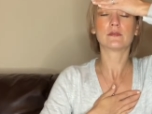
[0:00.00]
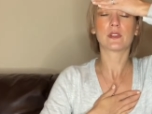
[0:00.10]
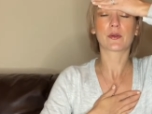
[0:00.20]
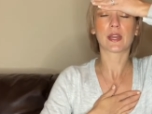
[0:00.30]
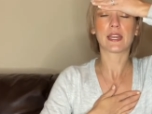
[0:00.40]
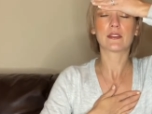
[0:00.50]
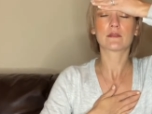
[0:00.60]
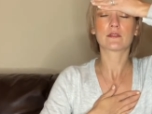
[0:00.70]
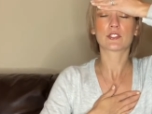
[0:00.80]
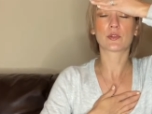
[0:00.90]
Okay,
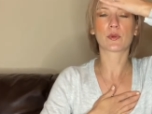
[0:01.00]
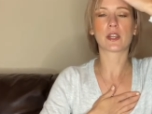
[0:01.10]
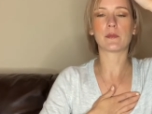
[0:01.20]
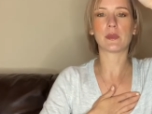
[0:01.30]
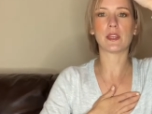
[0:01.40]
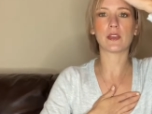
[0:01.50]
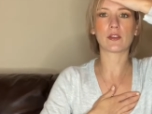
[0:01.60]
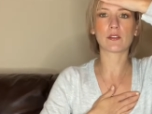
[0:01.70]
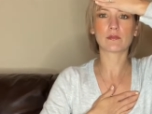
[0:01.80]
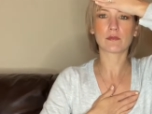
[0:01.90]
so we're going to be
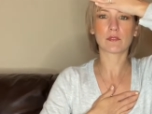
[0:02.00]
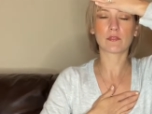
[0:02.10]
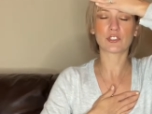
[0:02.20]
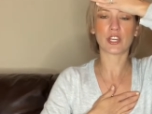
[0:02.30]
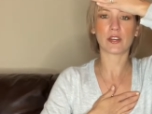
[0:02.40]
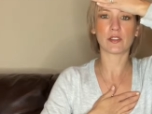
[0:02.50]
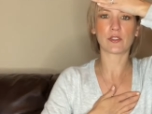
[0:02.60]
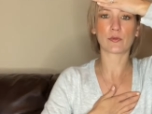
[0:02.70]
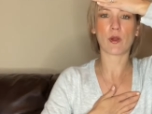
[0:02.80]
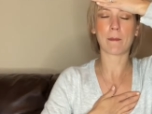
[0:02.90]
channeling
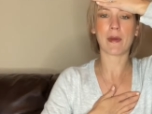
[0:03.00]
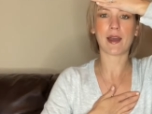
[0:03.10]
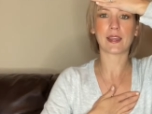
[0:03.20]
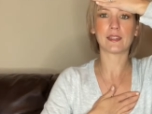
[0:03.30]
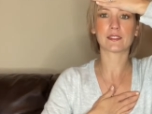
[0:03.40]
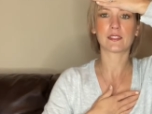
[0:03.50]
through our mind